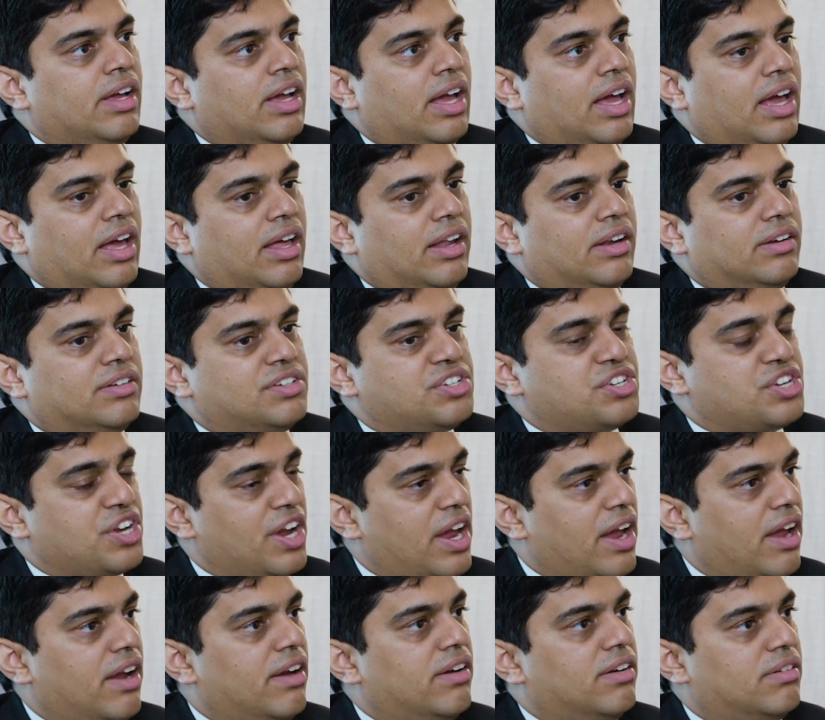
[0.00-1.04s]
and
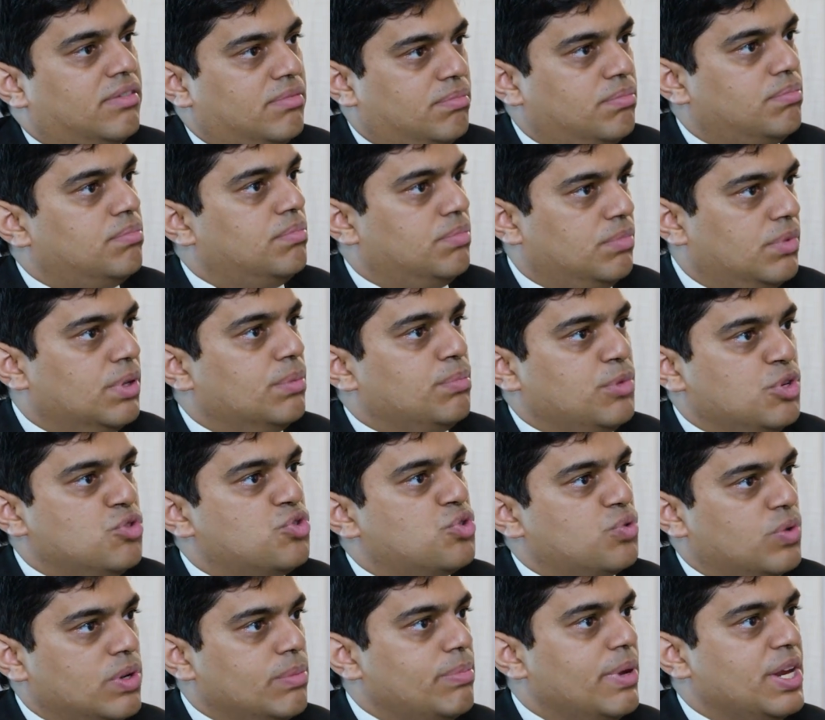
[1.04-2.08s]
share the
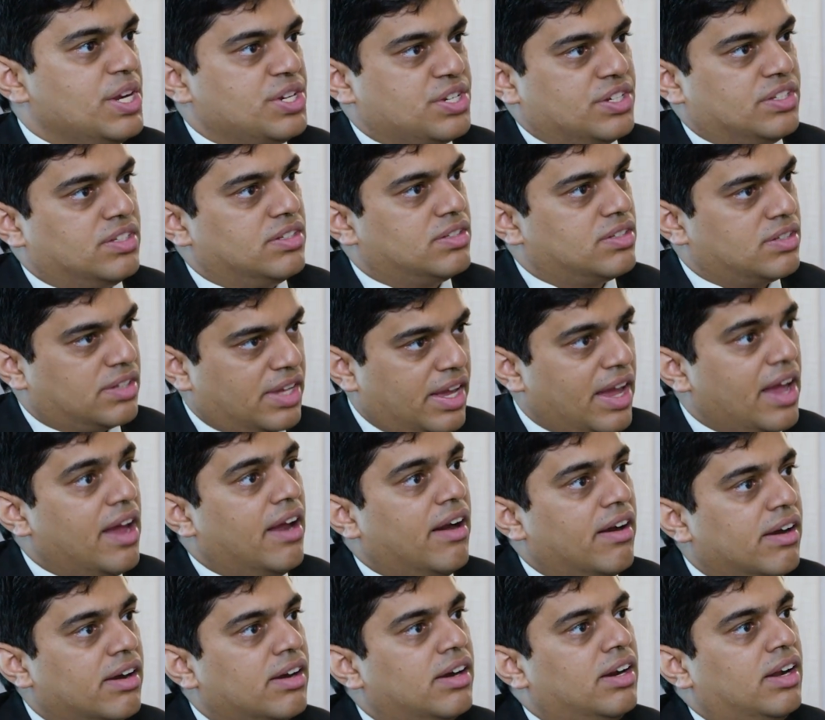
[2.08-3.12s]
mutual patient's
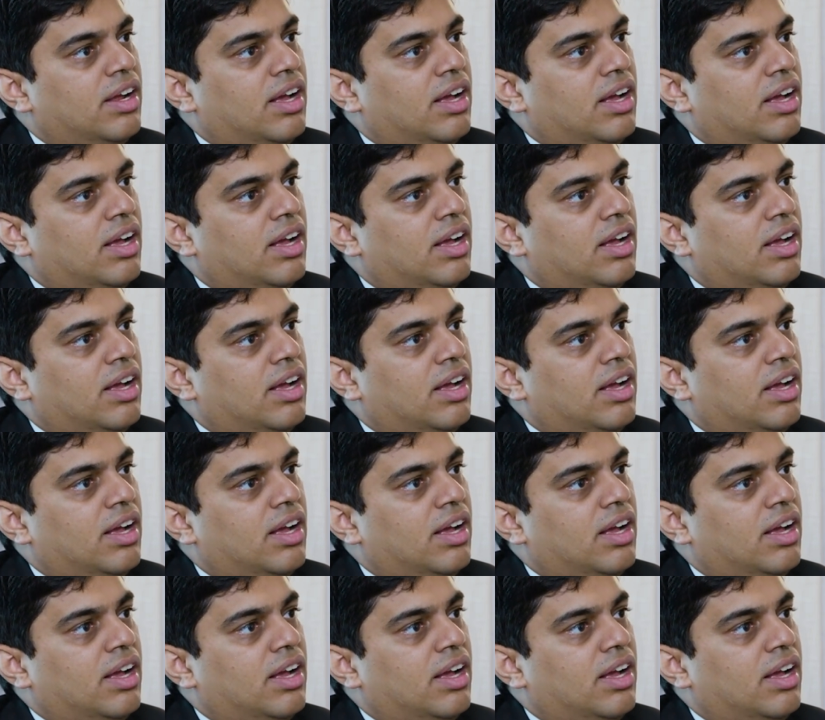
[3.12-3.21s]
care.